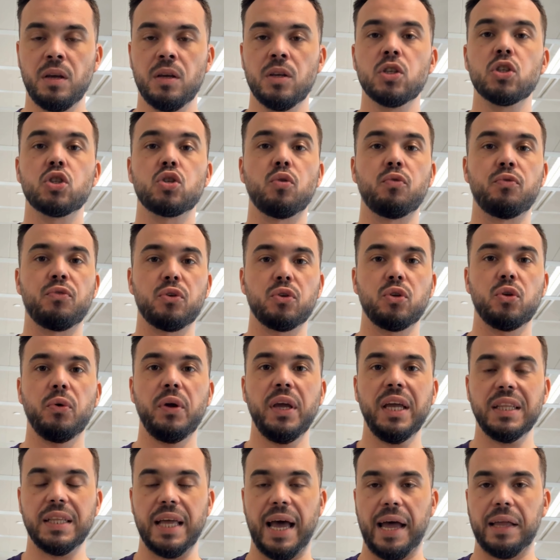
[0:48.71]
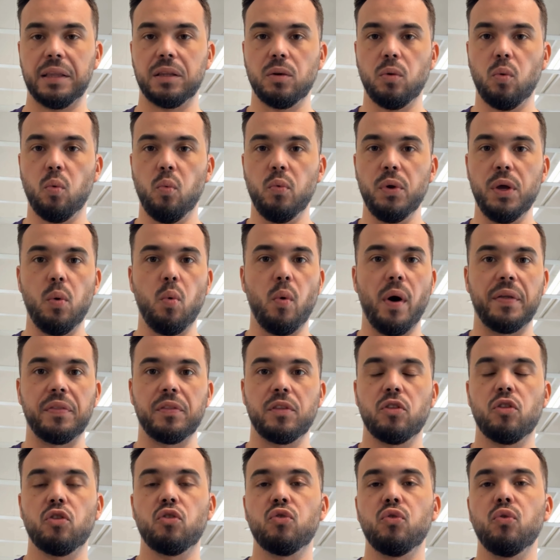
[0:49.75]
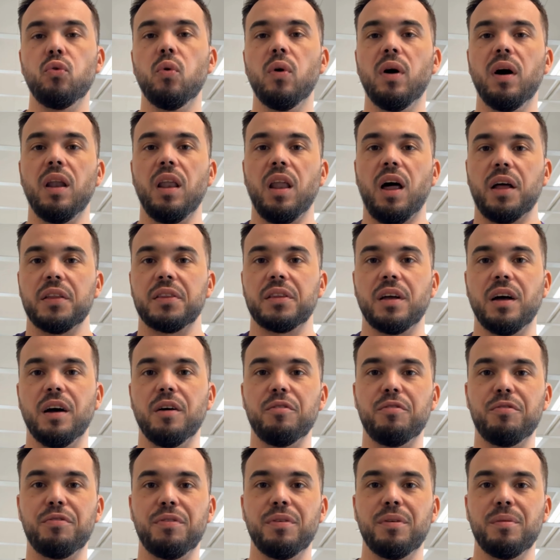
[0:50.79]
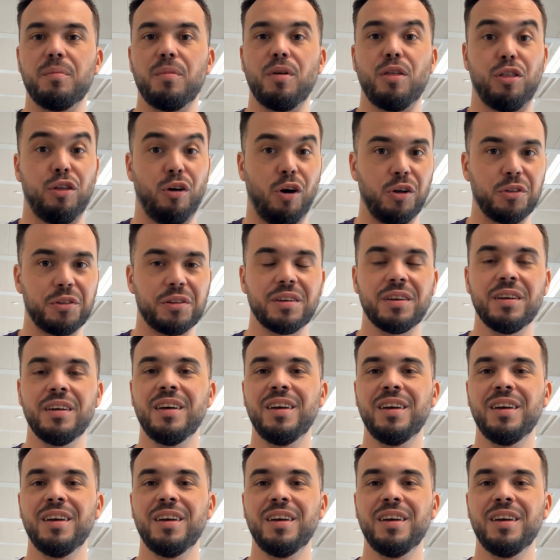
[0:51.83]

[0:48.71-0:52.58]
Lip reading: So for doing that, we went through a lot of thought.